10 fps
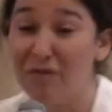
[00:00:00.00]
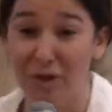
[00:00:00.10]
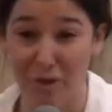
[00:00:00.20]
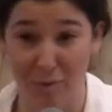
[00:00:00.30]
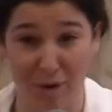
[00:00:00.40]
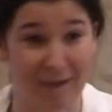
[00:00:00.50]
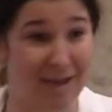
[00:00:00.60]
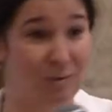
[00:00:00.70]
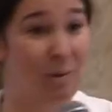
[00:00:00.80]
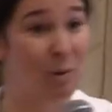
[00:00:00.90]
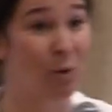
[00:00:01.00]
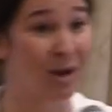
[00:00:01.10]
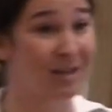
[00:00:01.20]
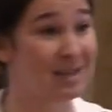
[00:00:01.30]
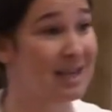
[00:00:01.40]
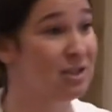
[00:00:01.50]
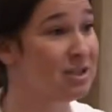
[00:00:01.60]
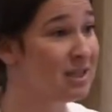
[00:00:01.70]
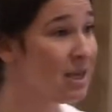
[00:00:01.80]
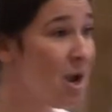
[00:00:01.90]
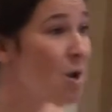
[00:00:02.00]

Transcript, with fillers: field that we're in. That's why we work at these agencies.